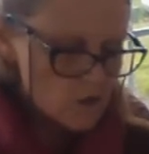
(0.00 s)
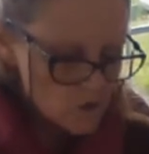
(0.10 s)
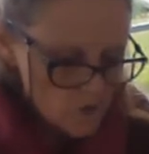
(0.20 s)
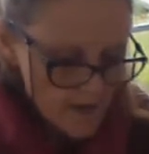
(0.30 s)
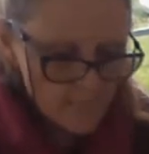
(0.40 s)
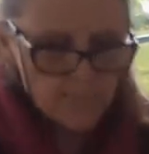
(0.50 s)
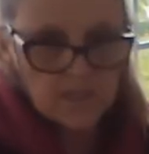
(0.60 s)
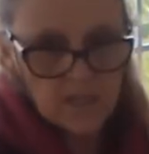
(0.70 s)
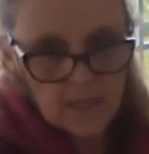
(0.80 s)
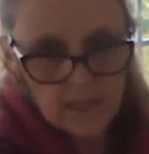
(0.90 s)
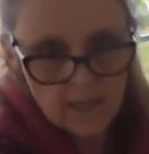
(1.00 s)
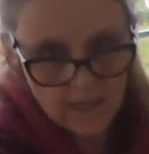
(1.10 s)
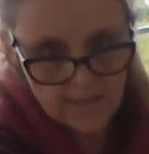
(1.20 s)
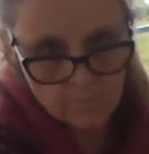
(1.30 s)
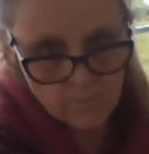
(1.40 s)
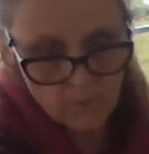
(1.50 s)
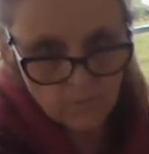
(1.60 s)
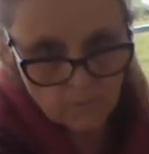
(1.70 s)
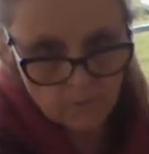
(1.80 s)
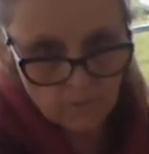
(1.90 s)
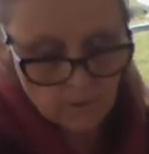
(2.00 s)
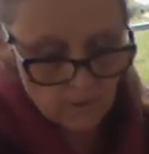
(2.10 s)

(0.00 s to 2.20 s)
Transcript: trapped in a bubble